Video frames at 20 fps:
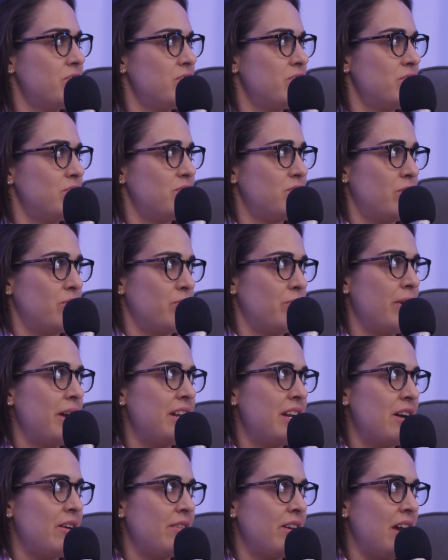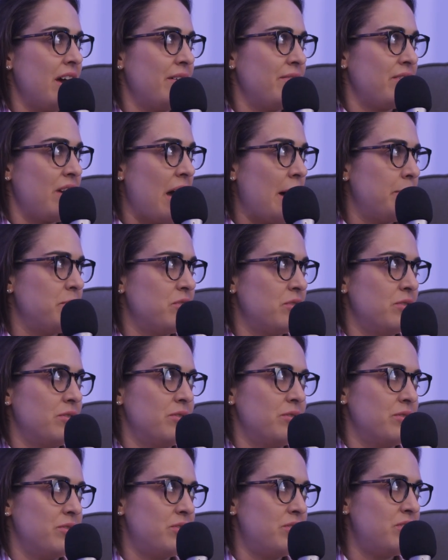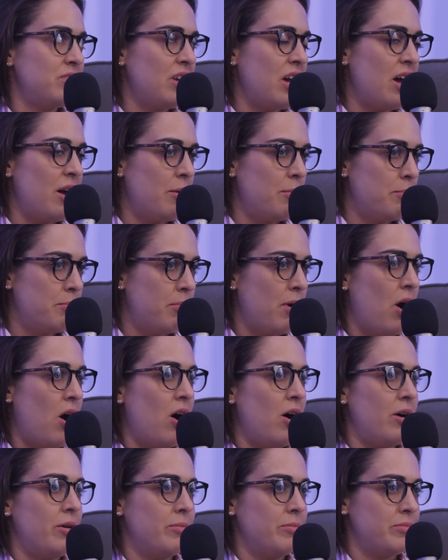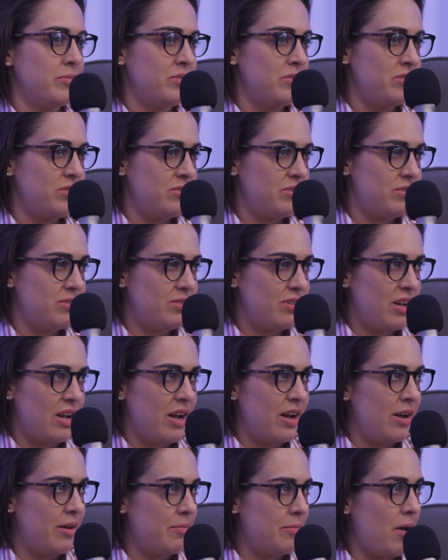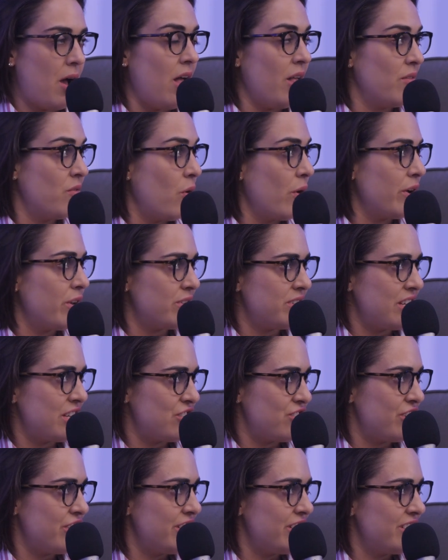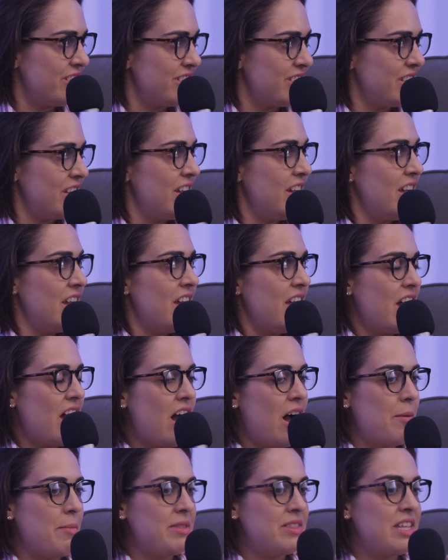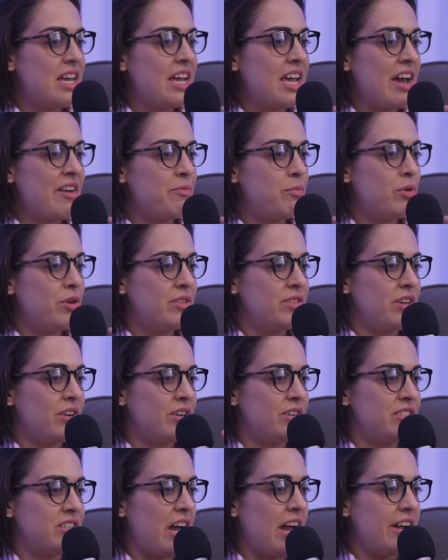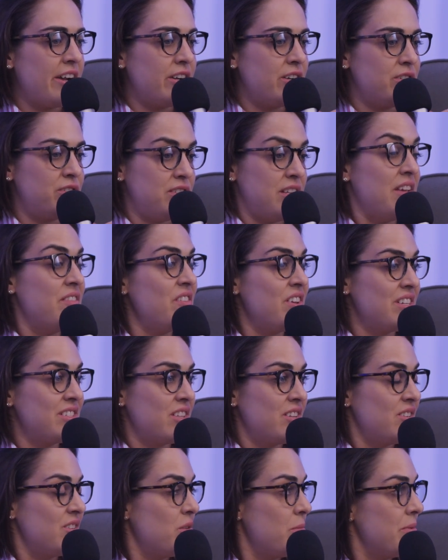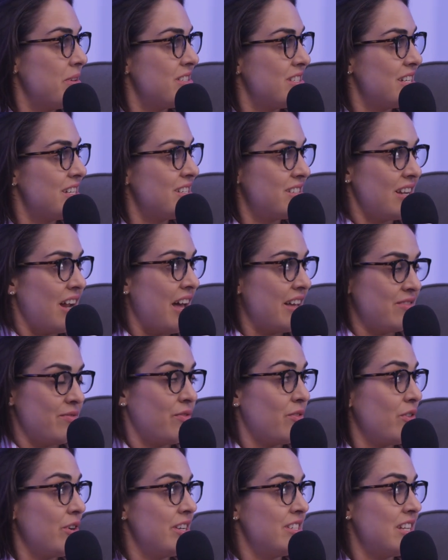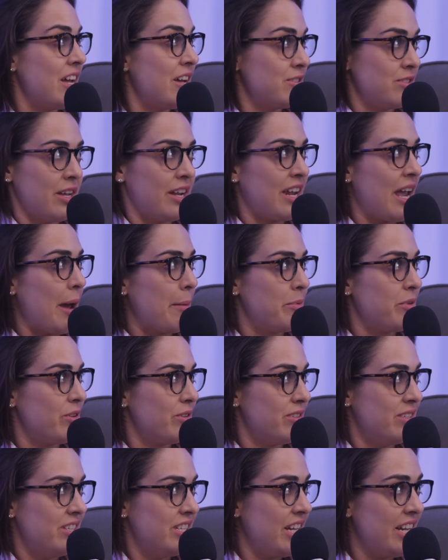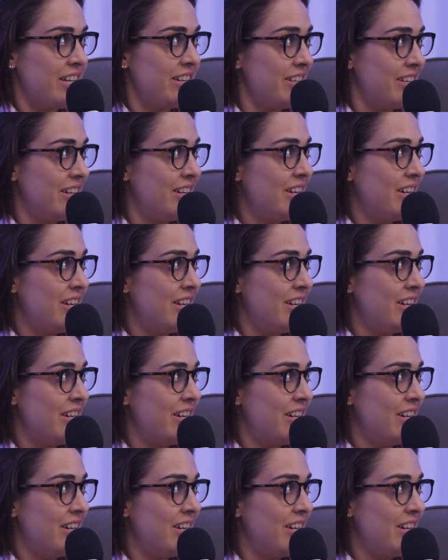So right now they have capsules, balms, olive oil, tinctures. Mm-hmm. And they have put their entire savings into the business and hasn't raised outside capital to date.